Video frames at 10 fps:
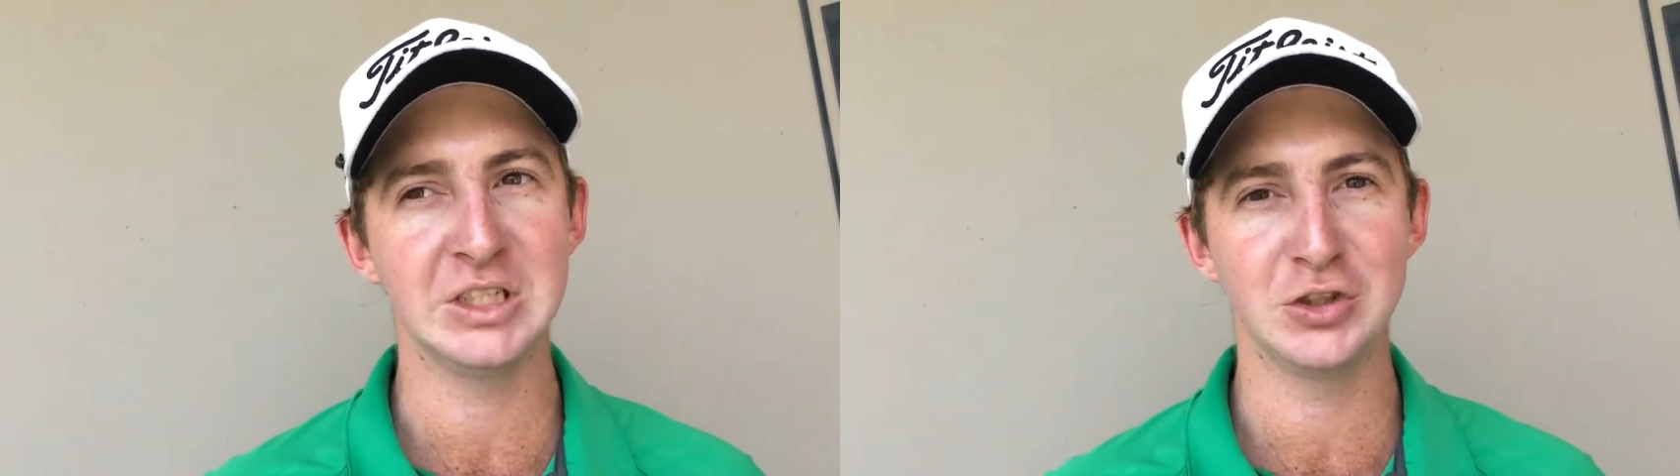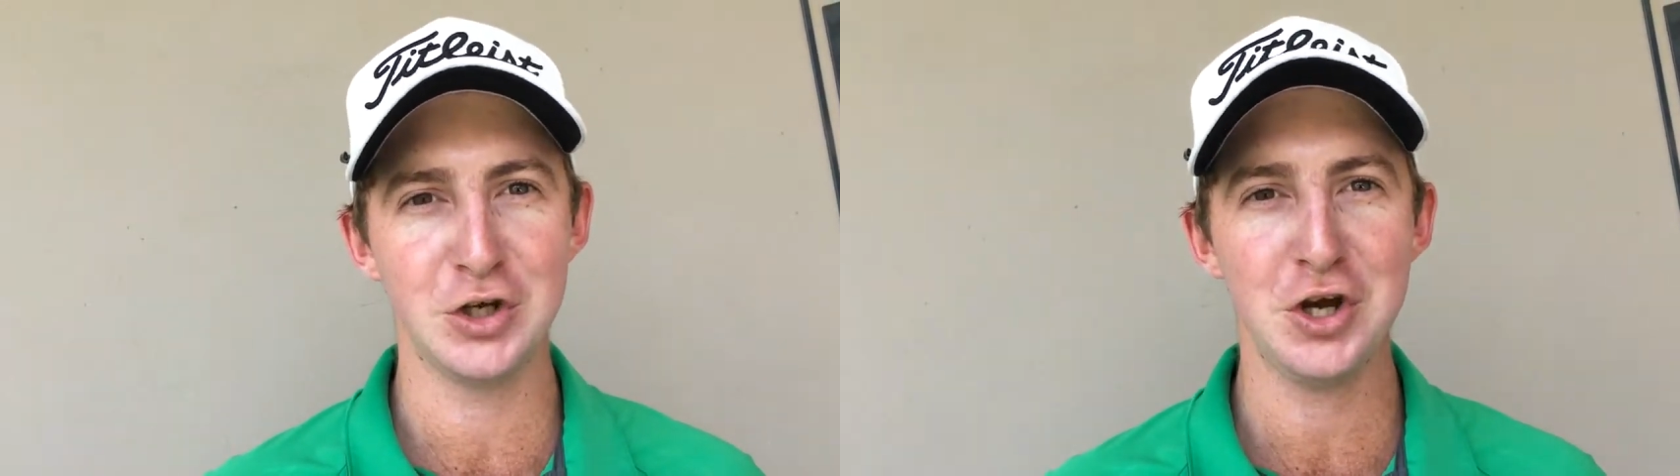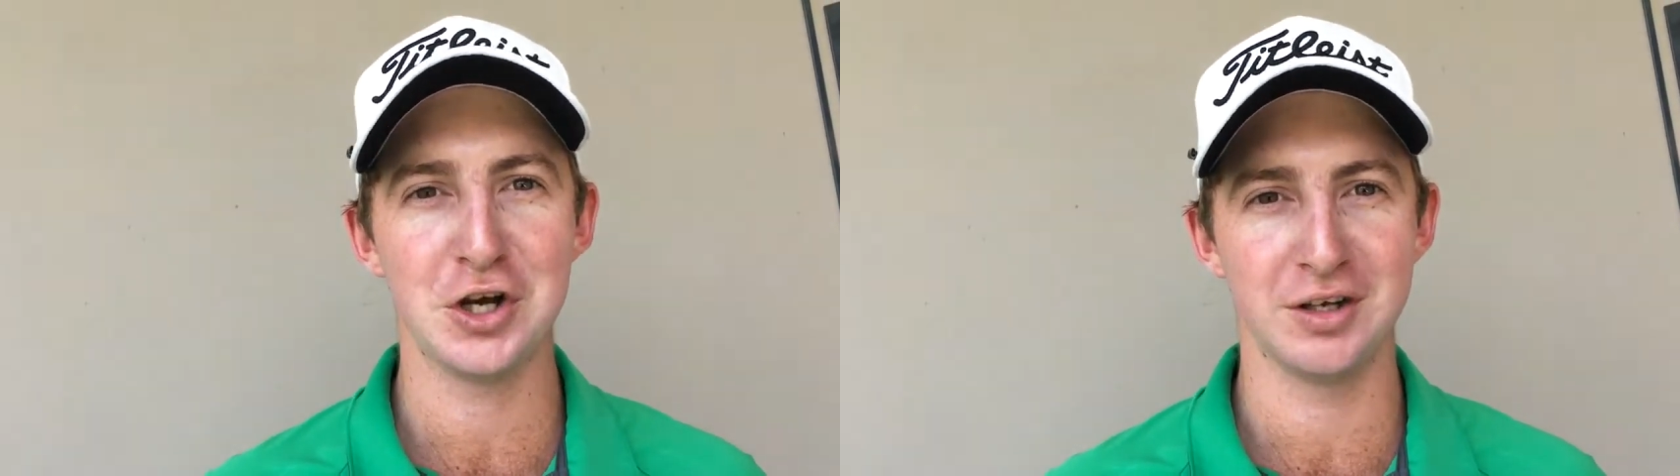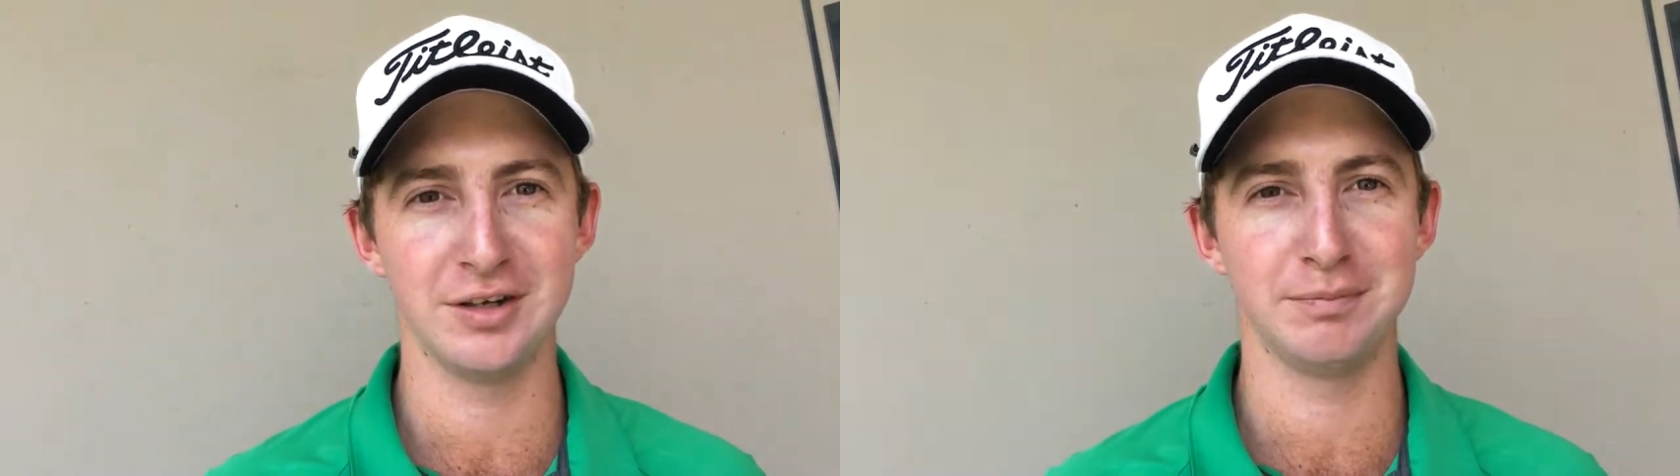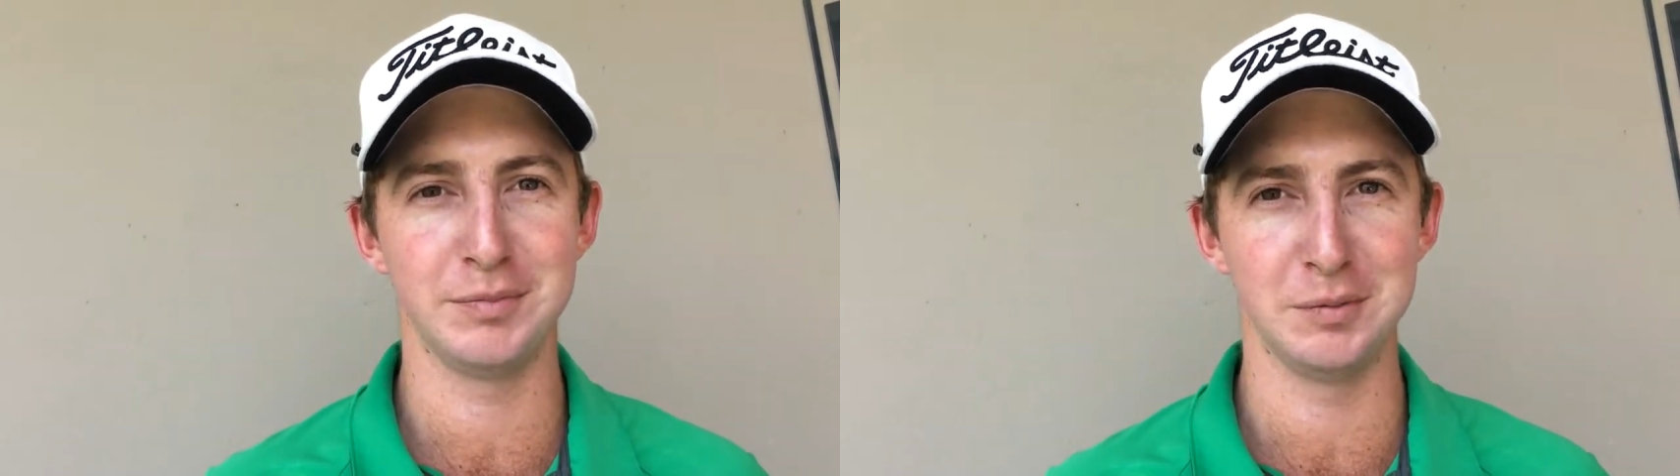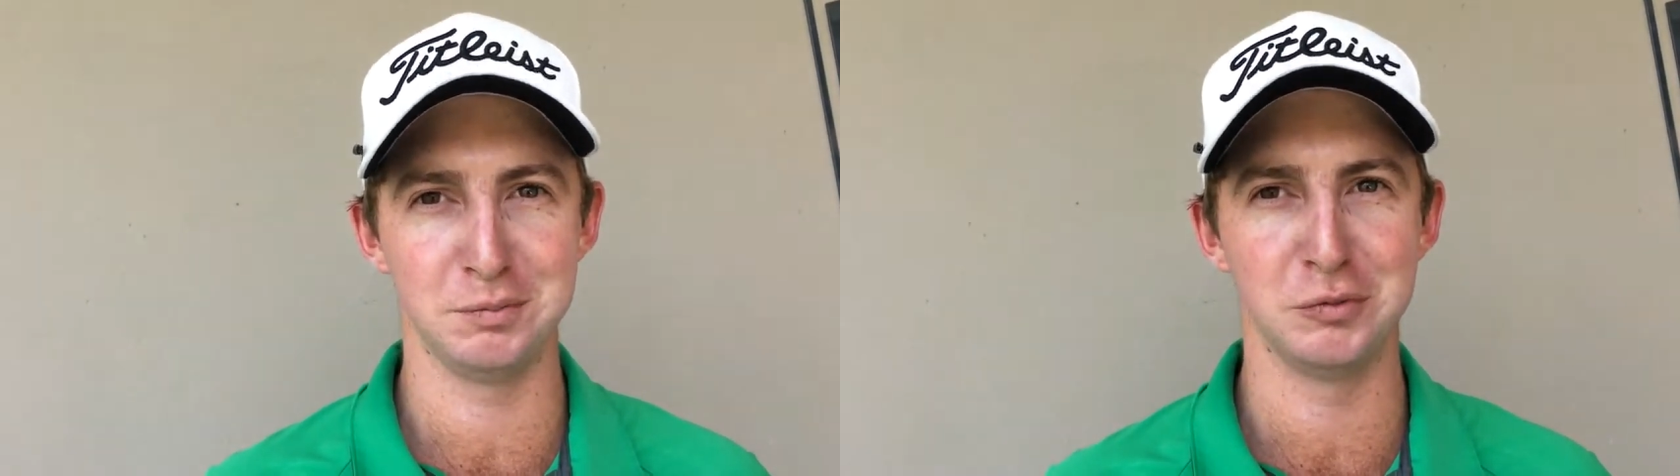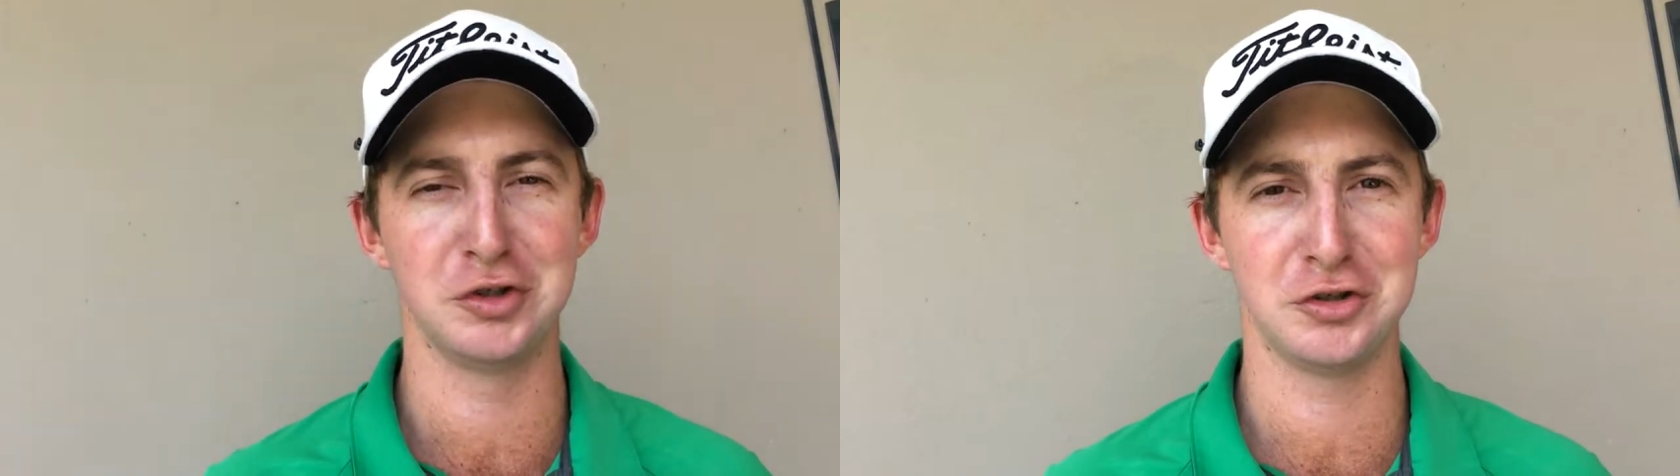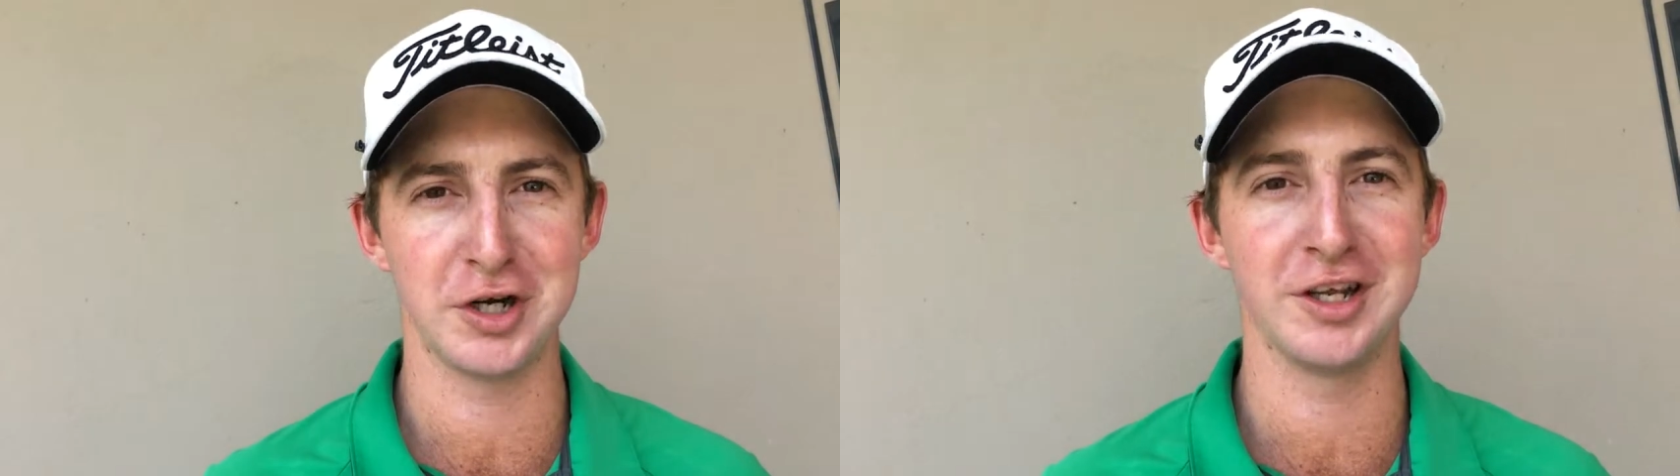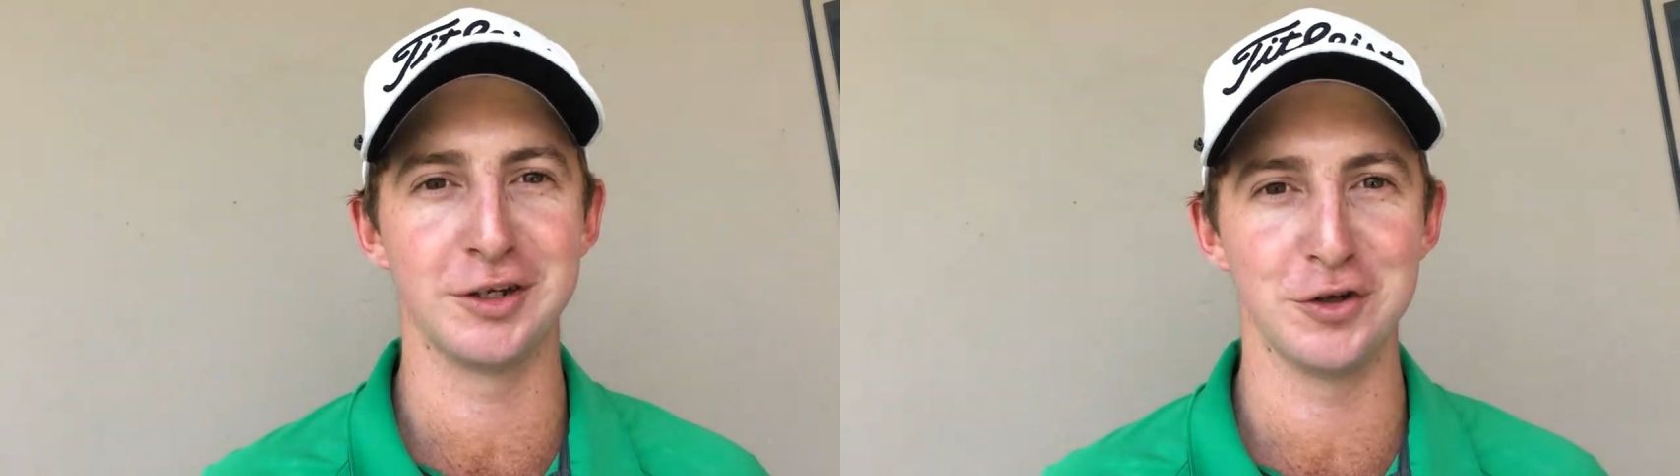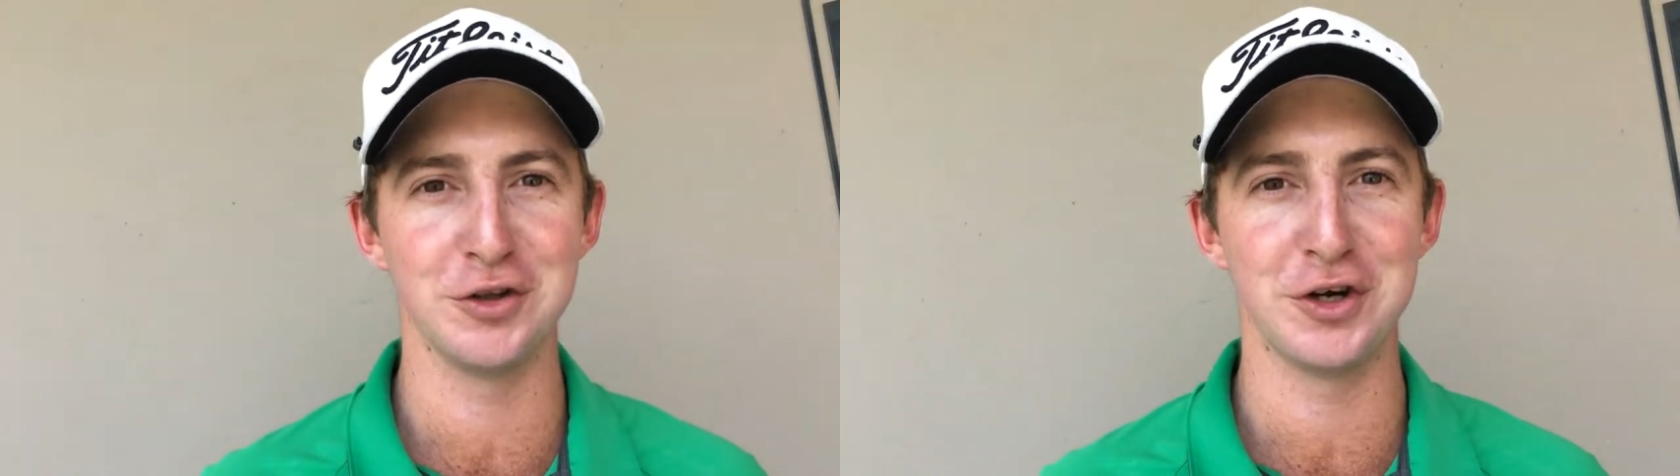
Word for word: so yeah, I've been striking good on